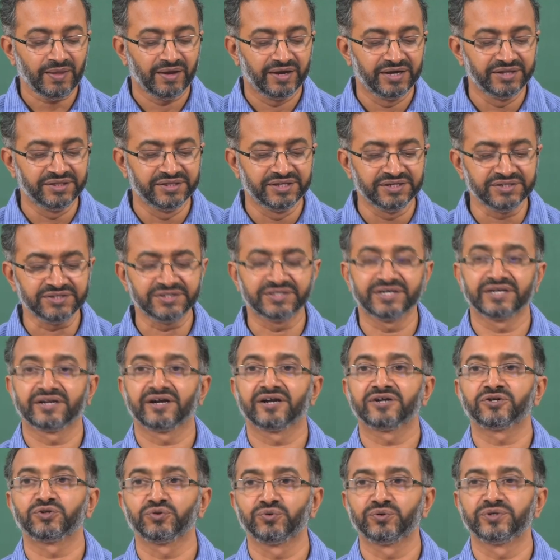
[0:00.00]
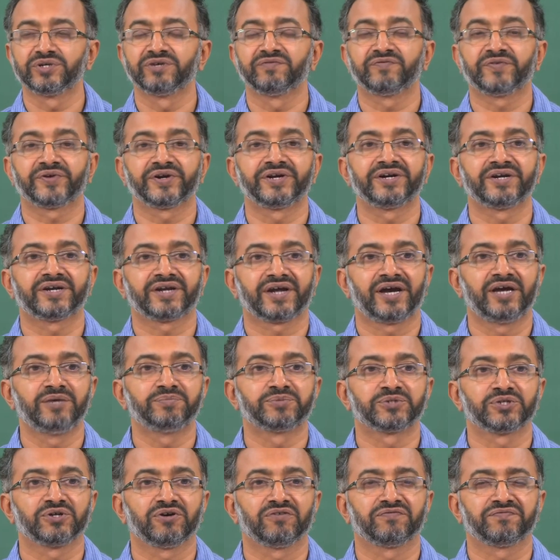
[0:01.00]
In this there are two different
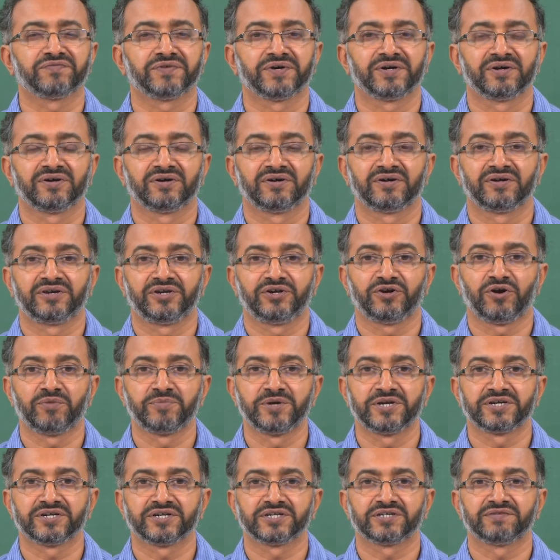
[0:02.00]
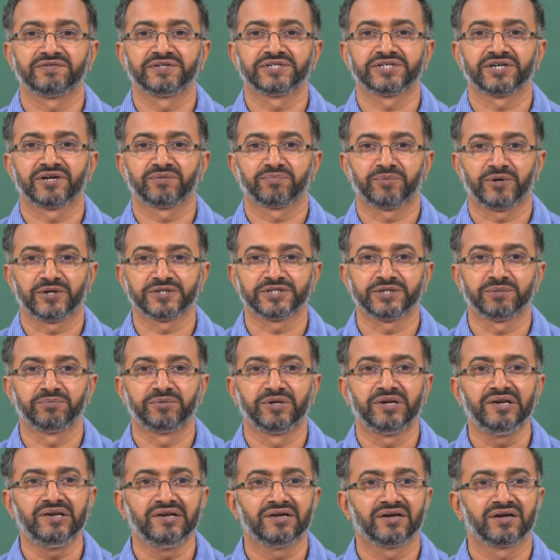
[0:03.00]
types of rheometers which are
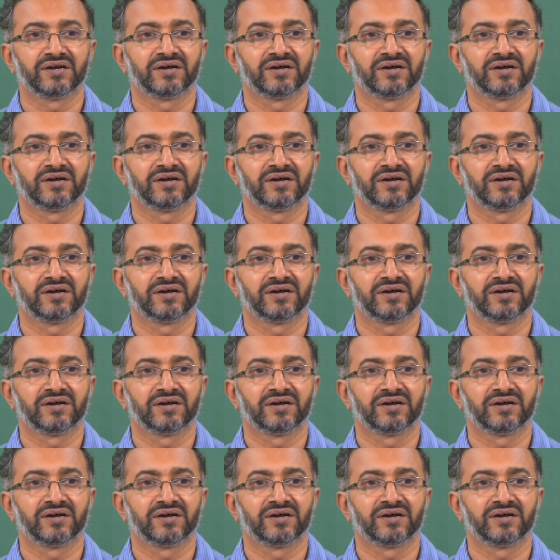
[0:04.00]
possible,